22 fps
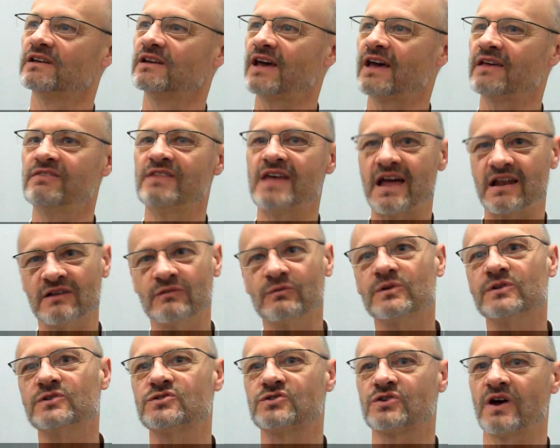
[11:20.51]
and that
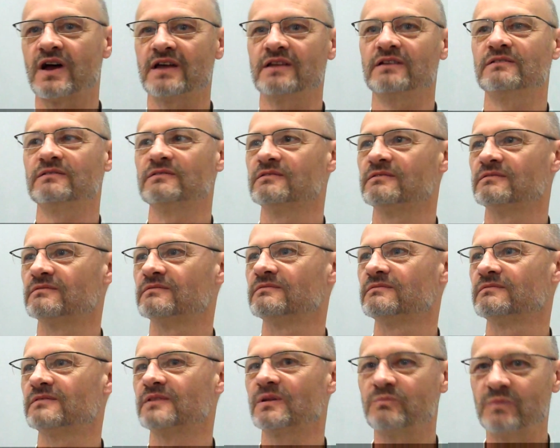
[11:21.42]
will train
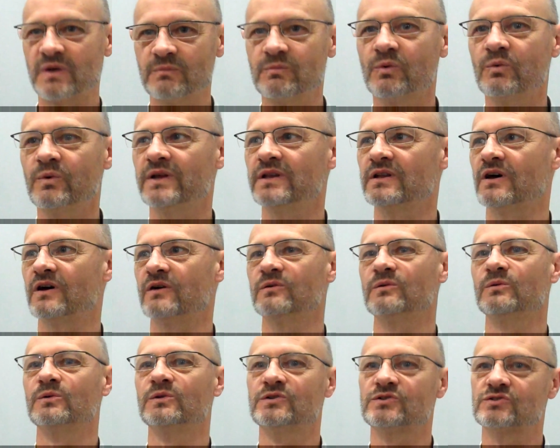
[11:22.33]
the people we know,
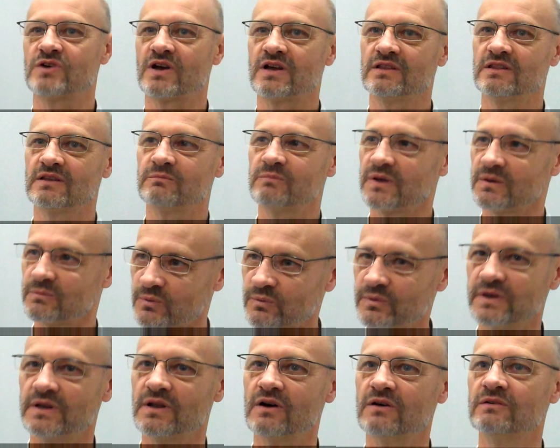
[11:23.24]
will train the people
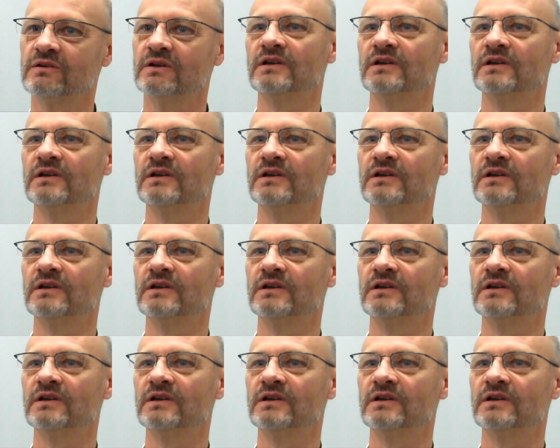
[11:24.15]
we know.